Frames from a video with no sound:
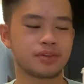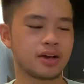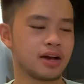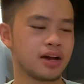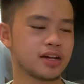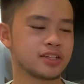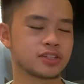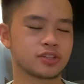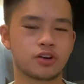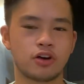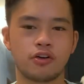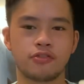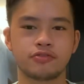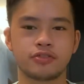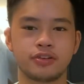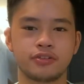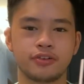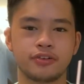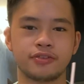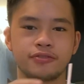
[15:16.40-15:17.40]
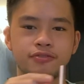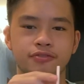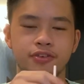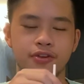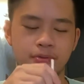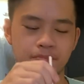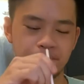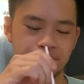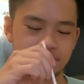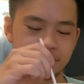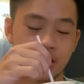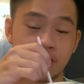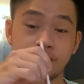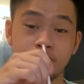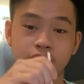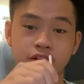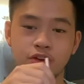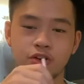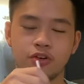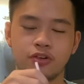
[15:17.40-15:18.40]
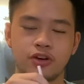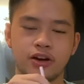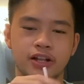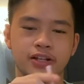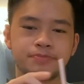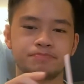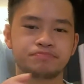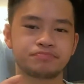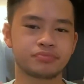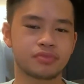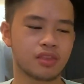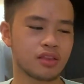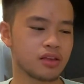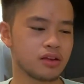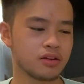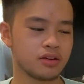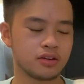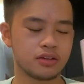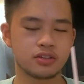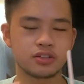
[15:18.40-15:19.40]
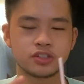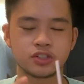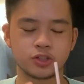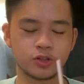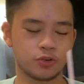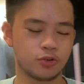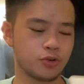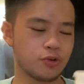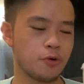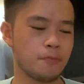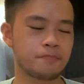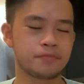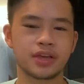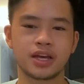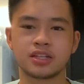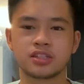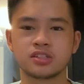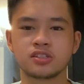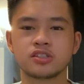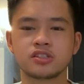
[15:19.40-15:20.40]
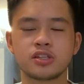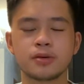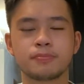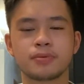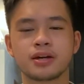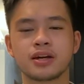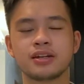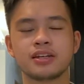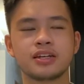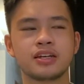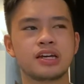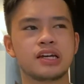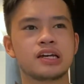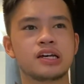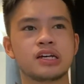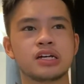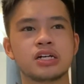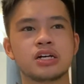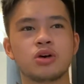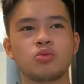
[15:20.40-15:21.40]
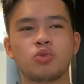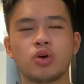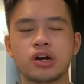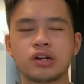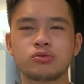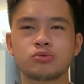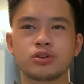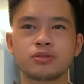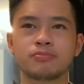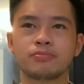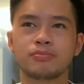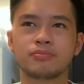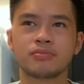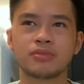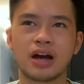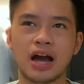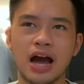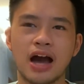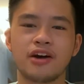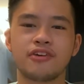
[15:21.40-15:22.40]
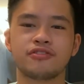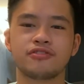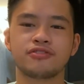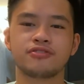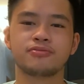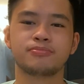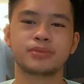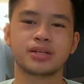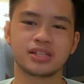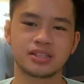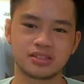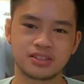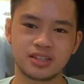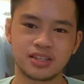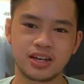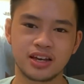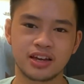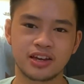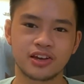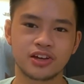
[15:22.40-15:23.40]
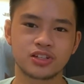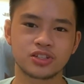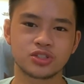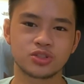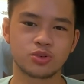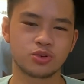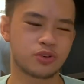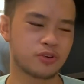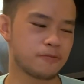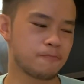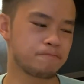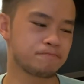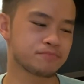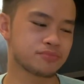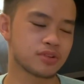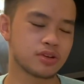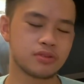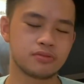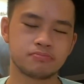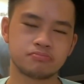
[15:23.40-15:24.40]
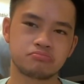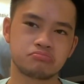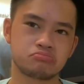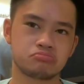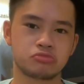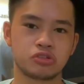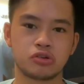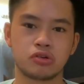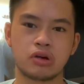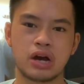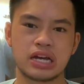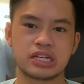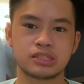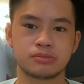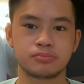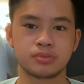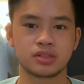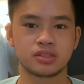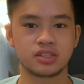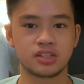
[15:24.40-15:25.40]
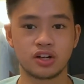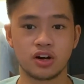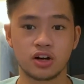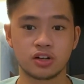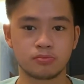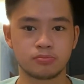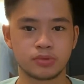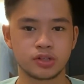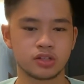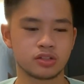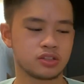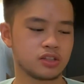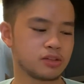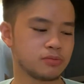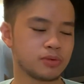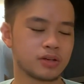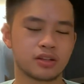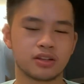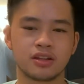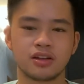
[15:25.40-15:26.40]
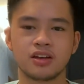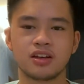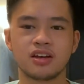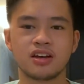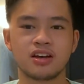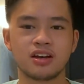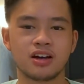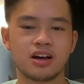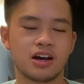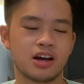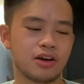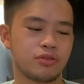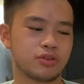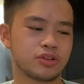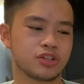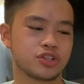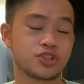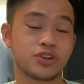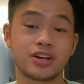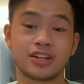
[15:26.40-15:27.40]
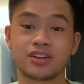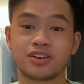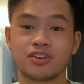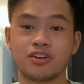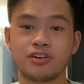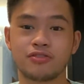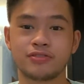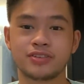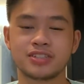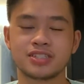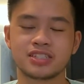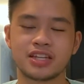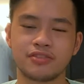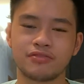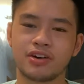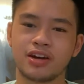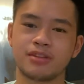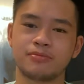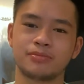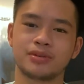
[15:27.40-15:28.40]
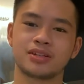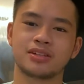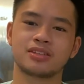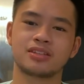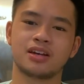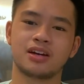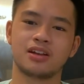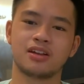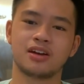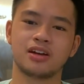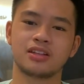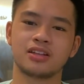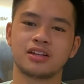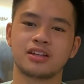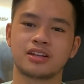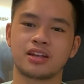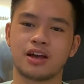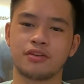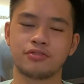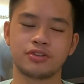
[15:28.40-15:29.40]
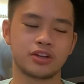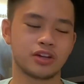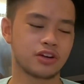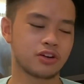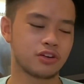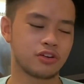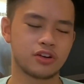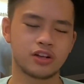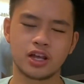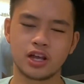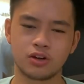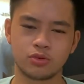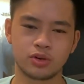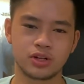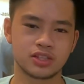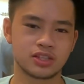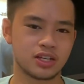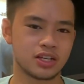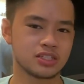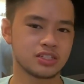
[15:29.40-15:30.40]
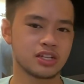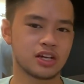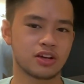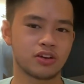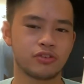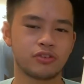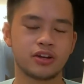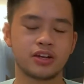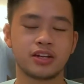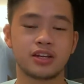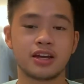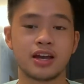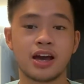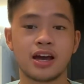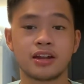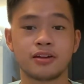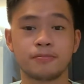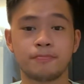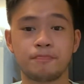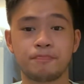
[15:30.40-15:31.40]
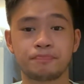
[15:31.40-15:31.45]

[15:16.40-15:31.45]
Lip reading: iced coffee from Cafe de Coral. So yeah, typically one would have milk tea, I guess, or iced milk tea, hot milk tea, but I want to try the coffee since I've had milk tea a lot in Cafe de Coral. I know what it tastes like already, and